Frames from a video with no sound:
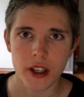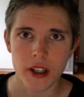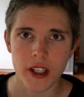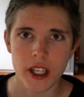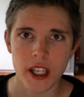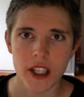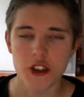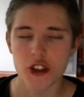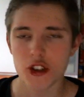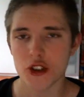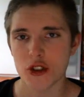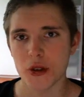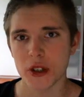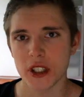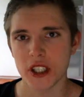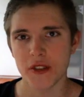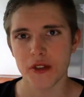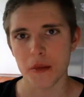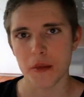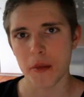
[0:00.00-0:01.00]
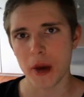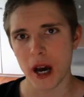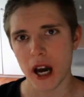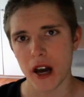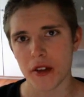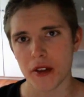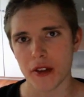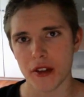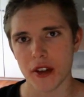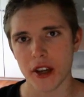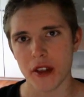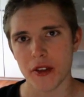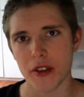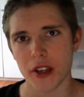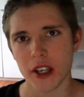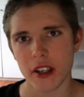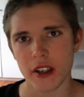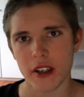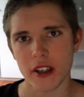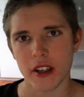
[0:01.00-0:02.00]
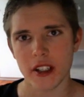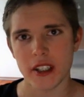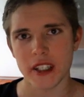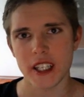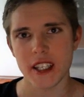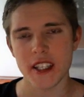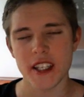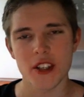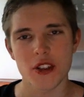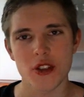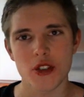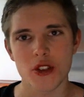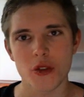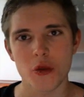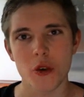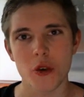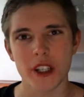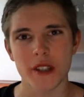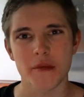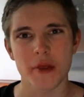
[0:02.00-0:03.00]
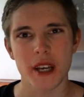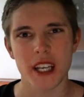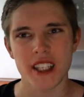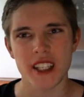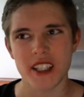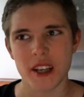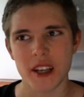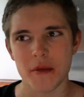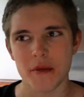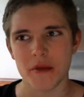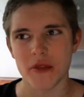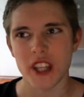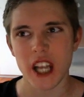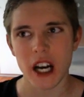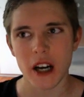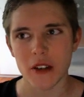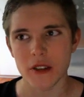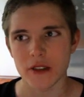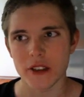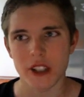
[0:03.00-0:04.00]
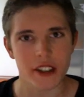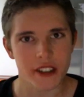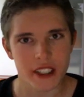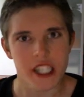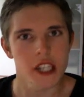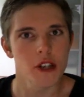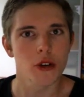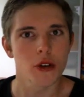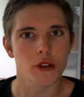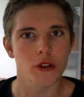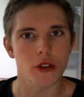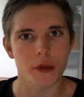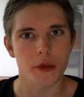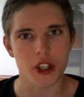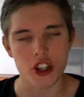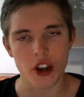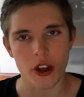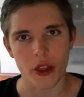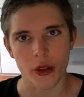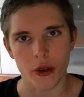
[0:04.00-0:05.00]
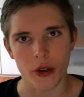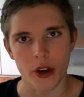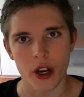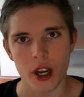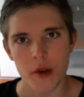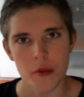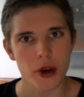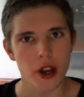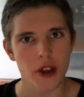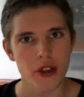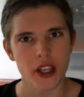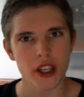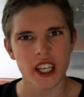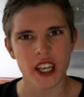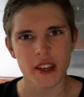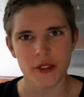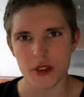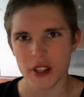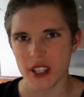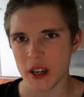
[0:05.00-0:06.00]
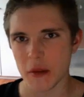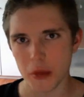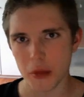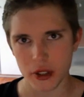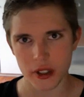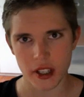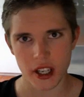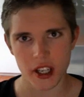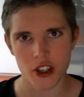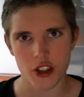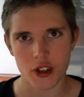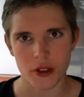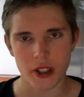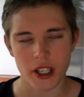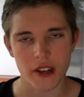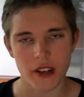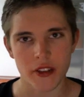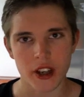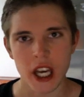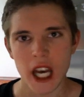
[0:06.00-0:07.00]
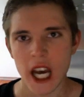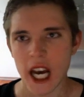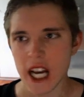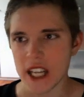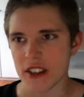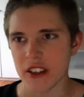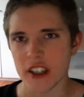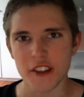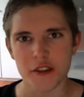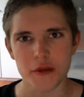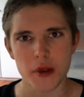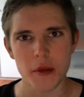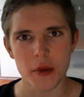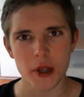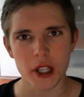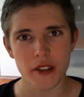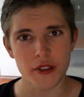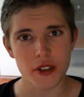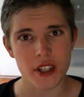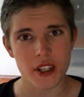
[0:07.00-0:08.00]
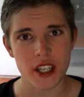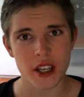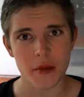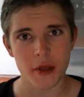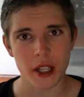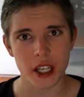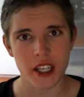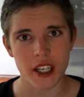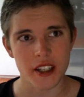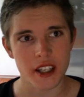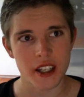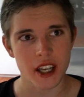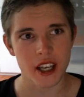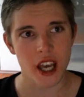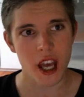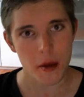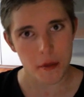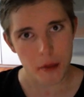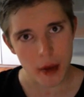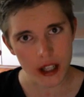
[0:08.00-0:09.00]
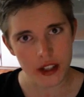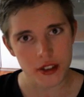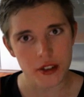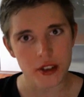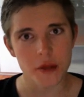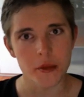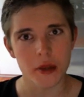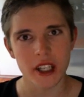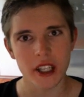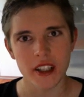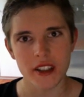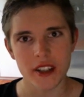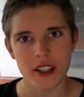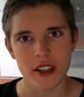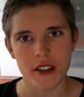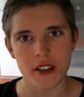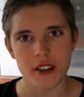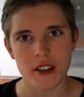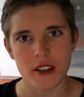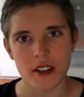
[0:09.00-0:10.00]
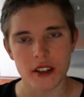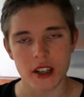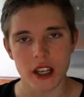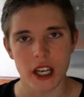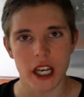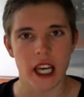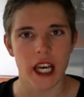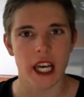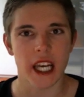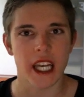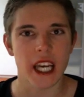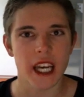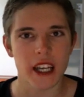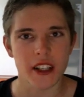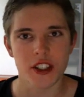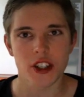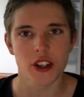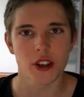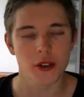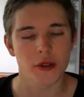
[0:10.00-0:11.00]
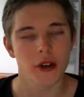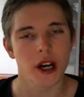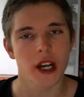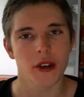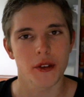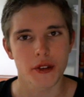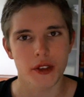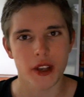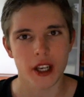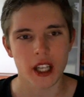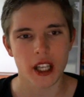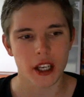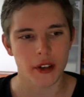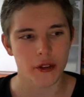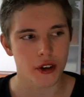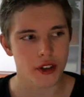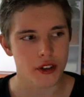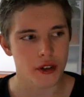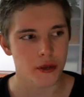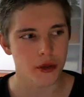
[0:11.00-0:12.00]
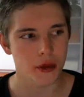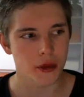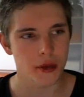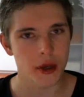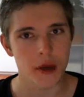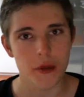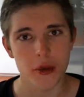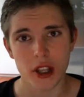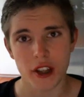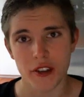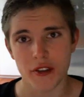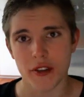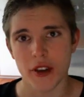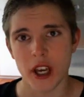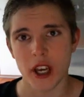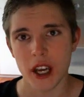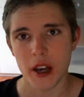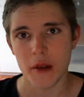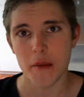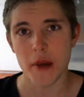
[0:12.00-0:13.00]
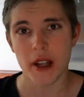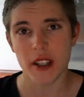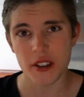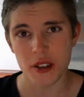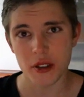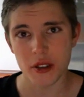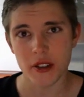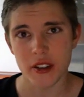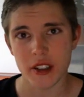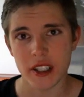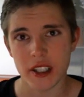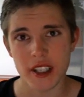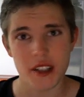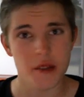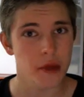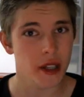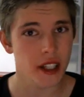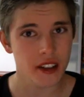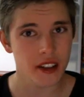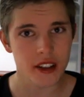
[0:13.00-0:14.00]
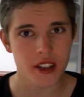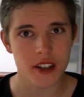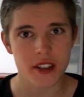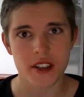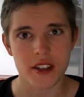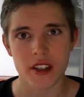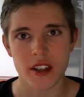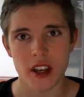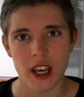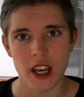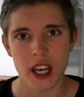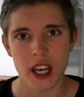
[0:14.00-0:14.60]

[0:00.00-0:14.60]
they just took different paths, and I think this is what makes them now not equal from each other. But I think they have the same potential. They have, as long as people have the same, like, let's say, mental abilities. Again, I don't think, like, for example, people have mental disabilities